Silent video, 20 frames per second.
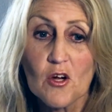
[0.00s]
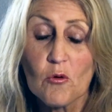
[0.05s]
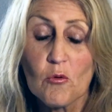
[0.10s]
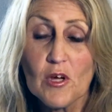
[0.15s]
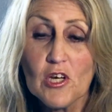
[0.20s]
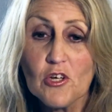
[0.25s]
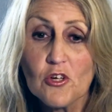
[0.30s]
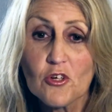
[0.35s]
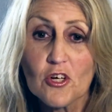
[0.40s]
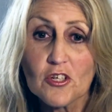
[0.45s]

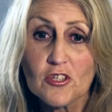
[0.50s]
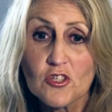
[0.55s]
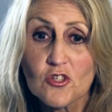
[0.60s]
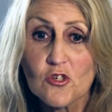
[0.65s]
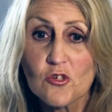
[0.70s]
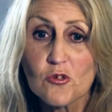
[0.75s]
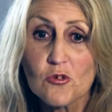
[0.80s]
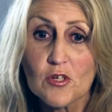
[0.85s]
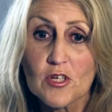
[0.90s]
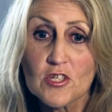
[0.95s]
when you got
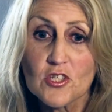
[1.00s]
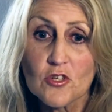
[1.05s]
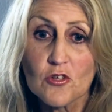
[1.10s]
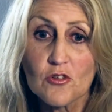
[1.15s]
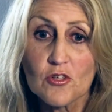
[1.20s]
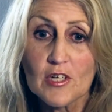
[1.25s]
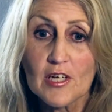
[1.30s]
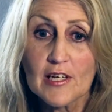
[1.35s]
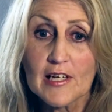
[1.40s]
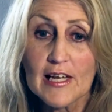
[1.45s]
to a
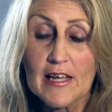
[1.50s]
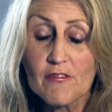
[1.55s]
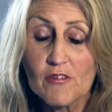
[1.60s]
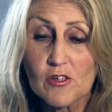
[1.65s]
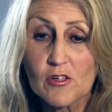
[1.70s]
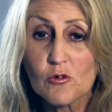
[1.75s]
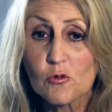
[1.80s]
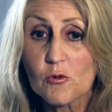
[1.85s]
certain level,